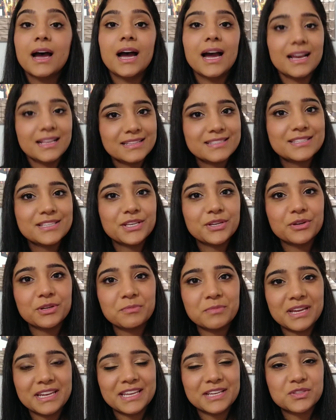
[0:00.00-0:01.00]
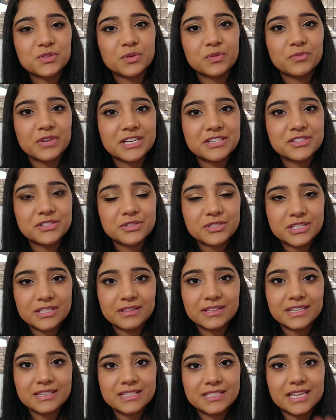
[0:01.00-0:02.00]
I'll see you in my next one very soon.
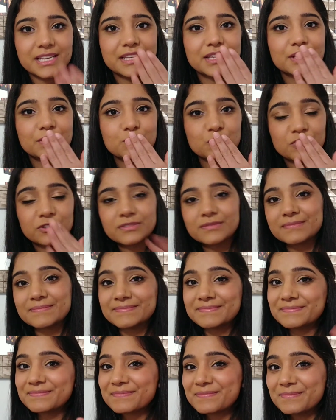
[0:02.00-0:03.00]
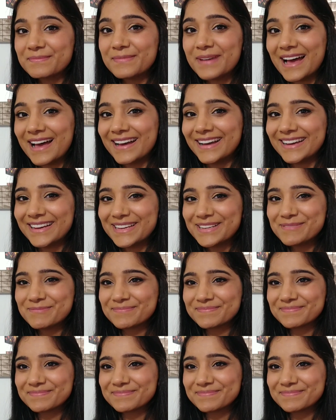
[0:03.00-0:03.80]
Till then, take care. Bye.